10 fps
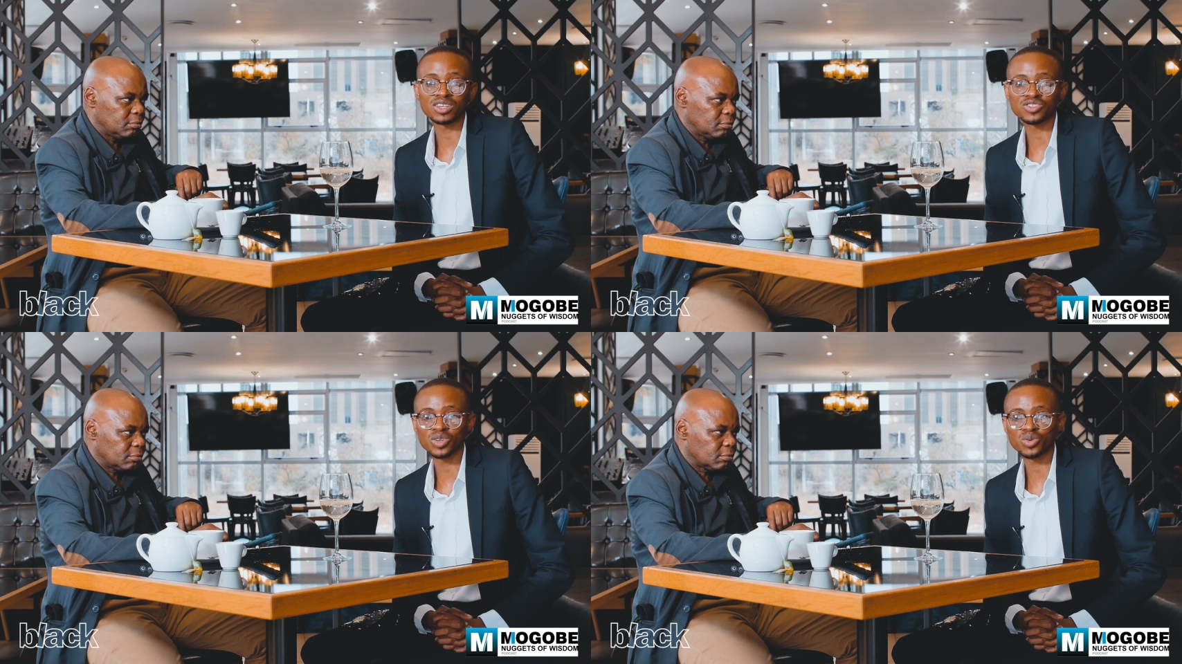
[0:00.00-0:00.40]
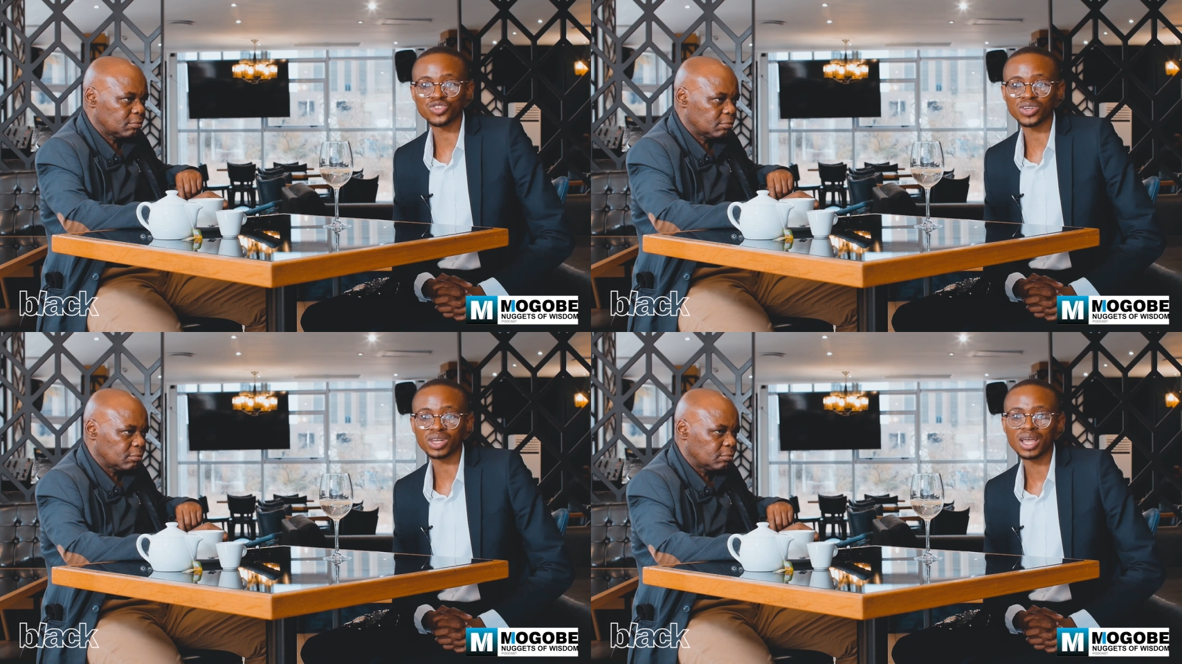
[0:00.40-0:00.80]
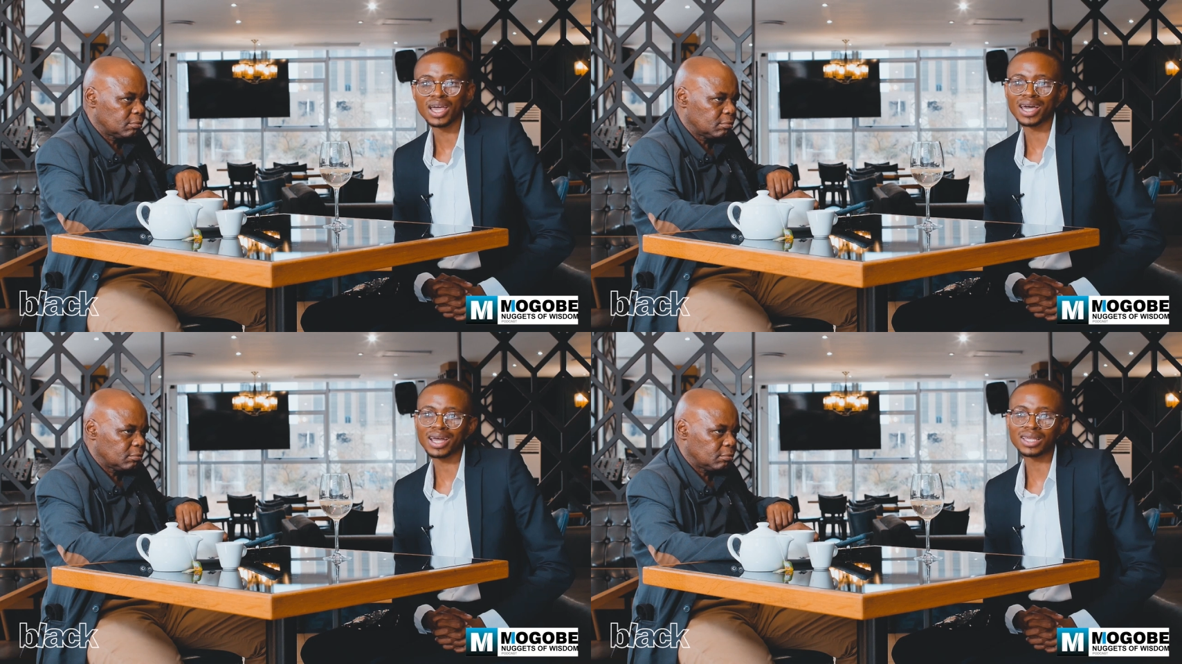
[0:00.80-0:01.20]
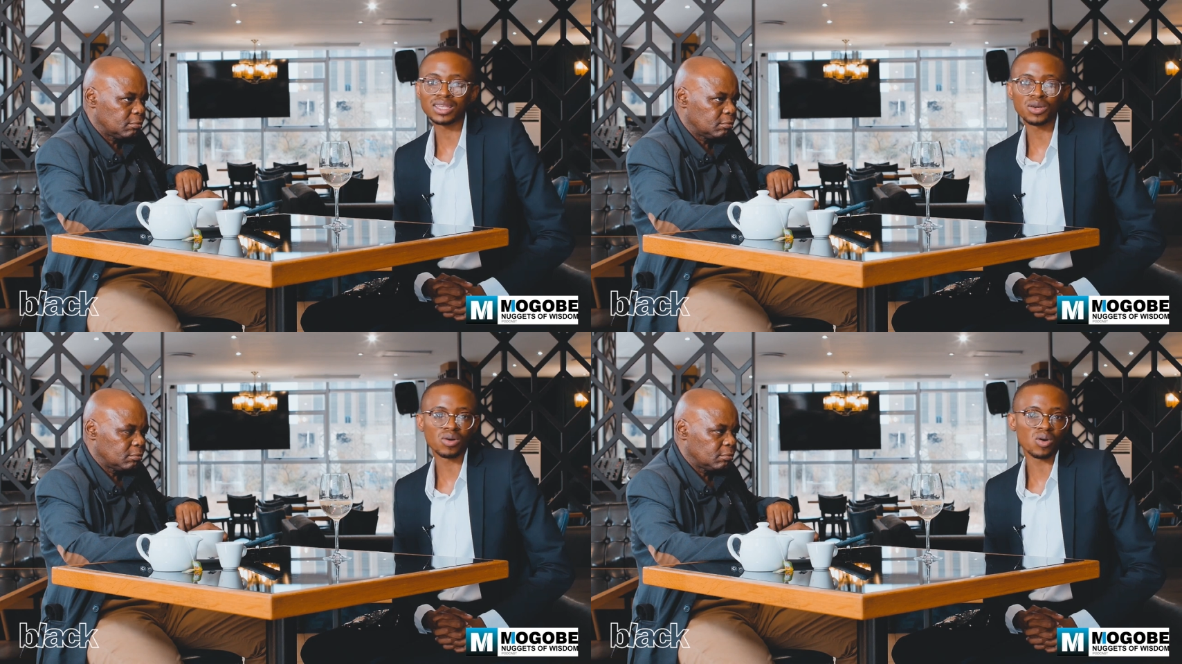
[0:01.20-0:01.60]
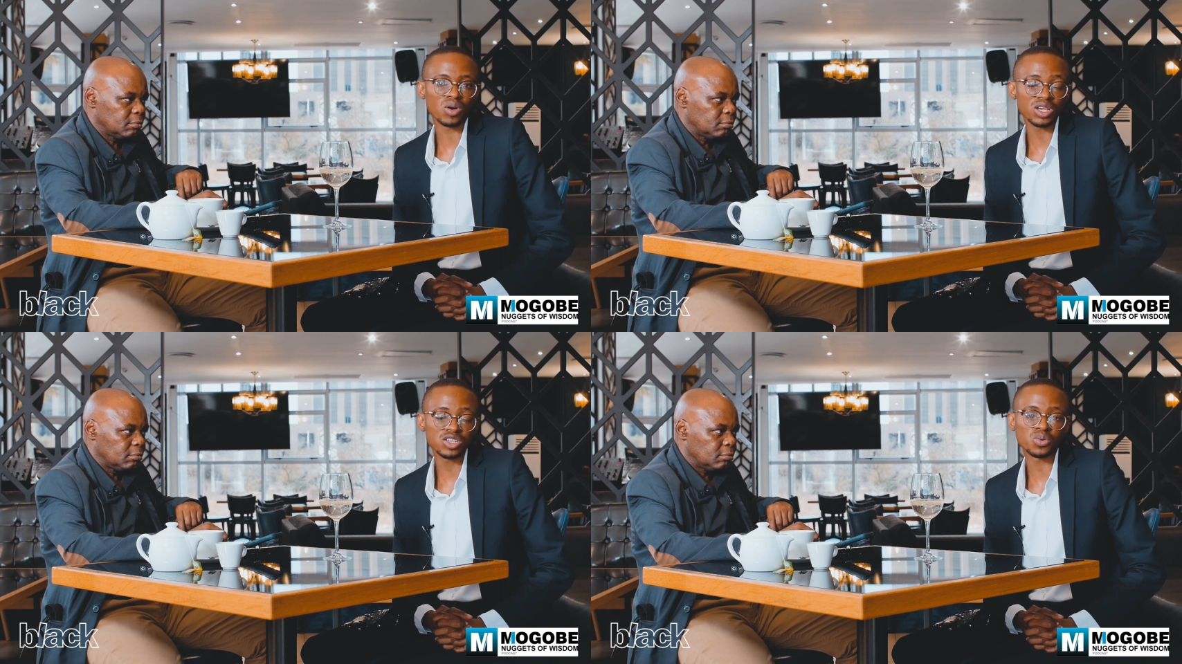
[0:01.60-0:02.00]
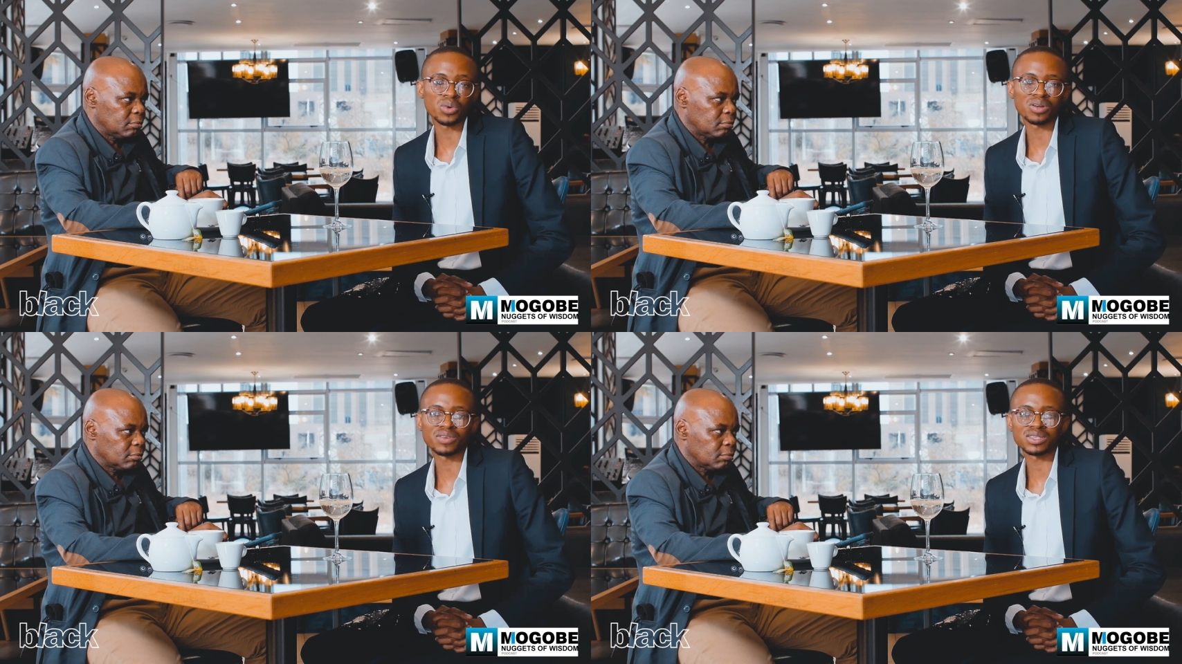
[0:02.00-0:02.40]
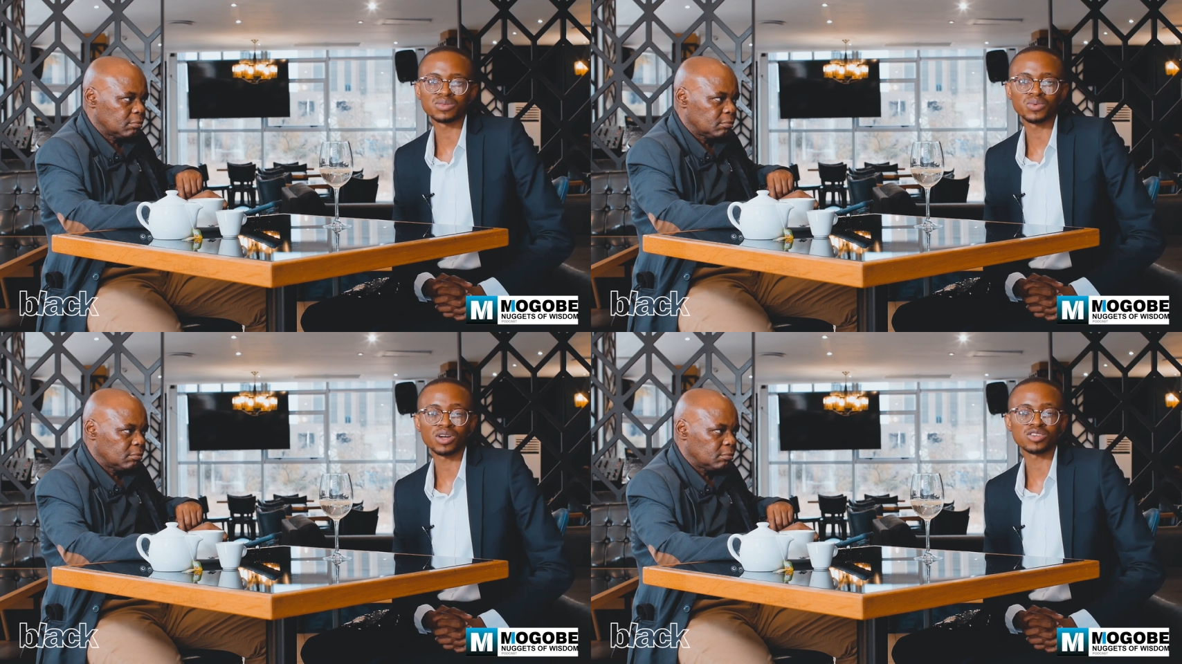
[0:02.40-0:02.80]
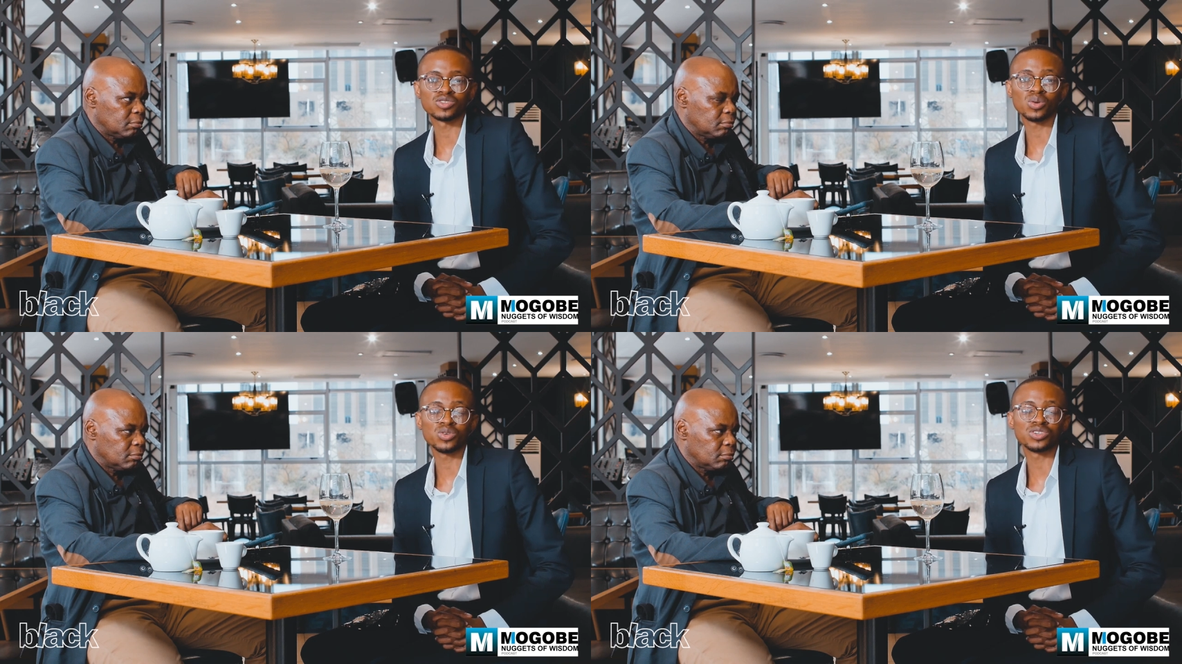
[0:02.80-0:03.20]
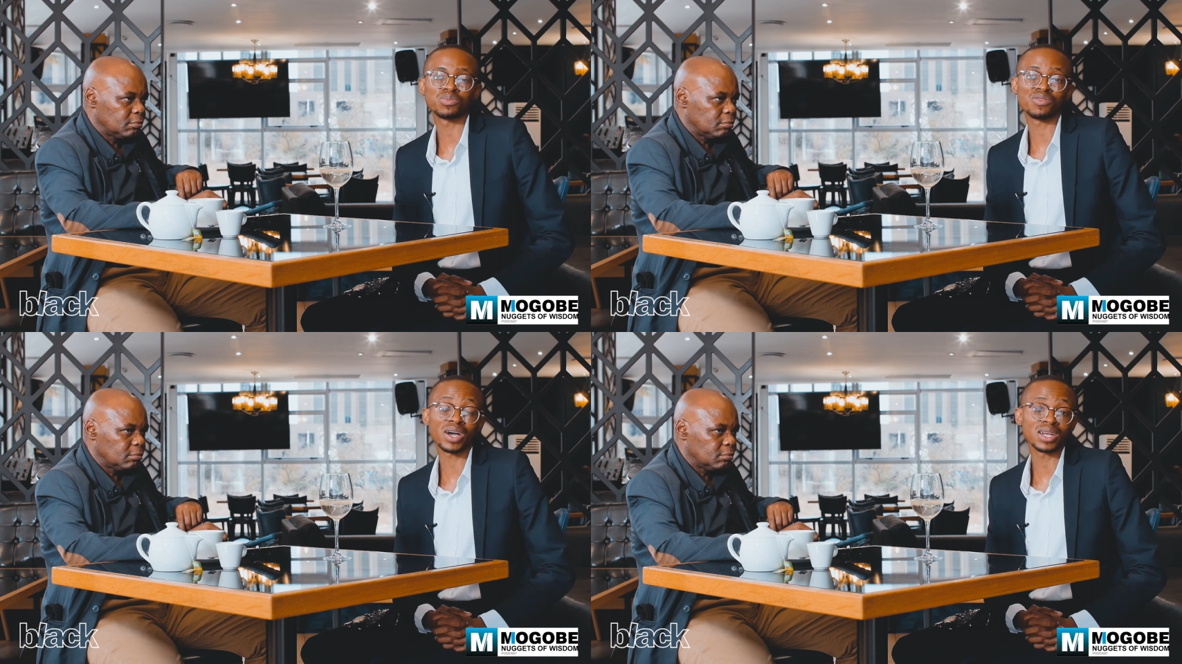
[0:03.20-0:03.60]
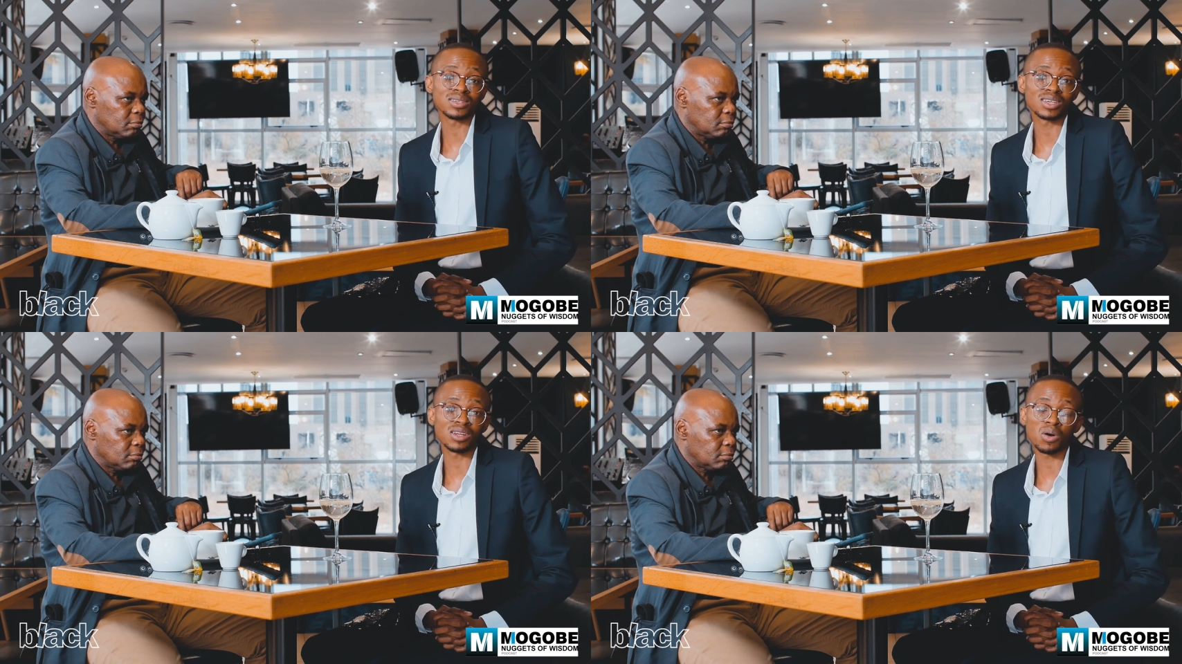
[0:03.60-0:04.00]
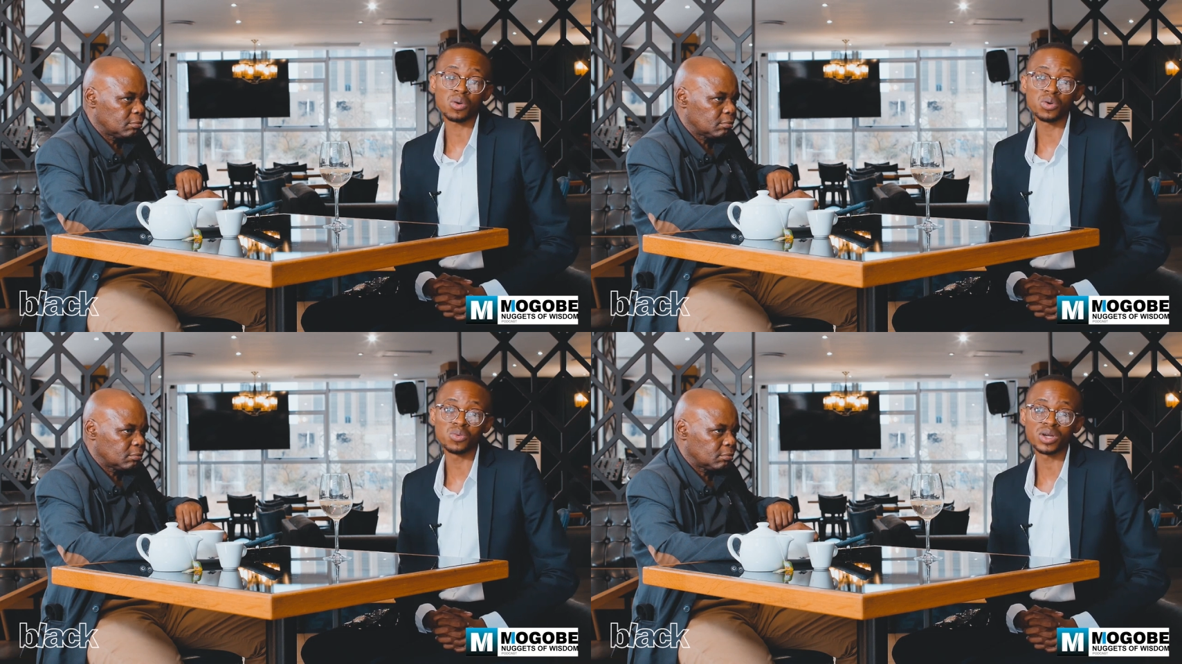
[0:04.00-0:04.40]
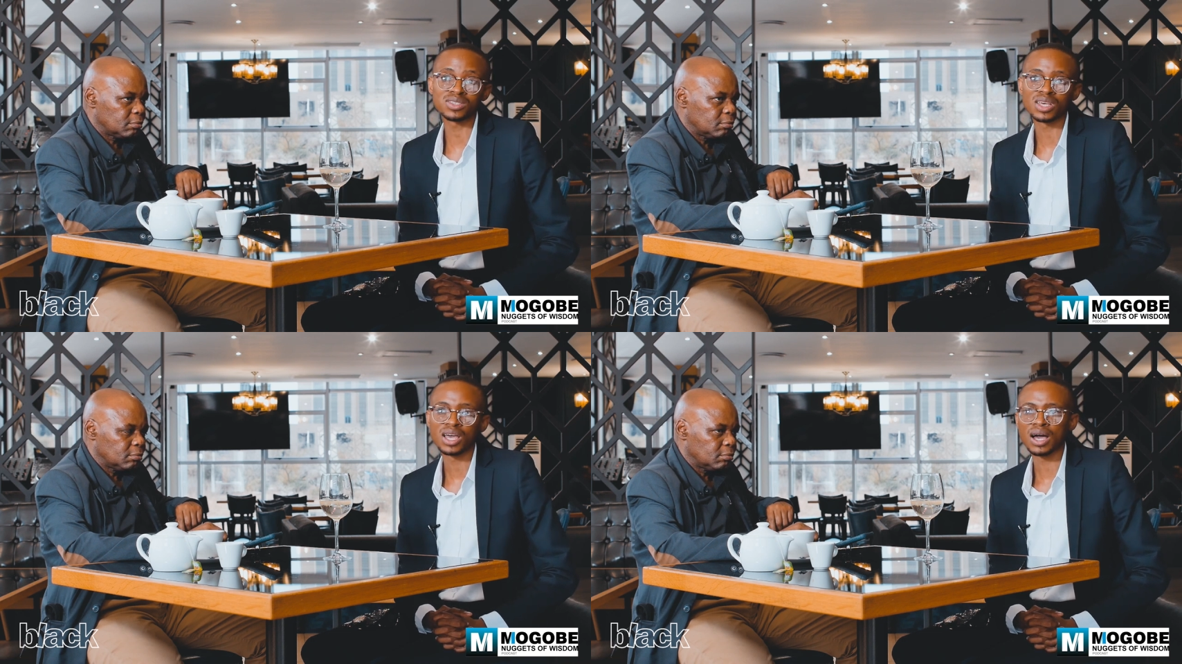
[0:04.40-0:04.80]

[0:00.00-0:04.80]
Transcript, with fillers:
Speaker 1: a solution. And I think each one of us, we are solution providers in our own ways.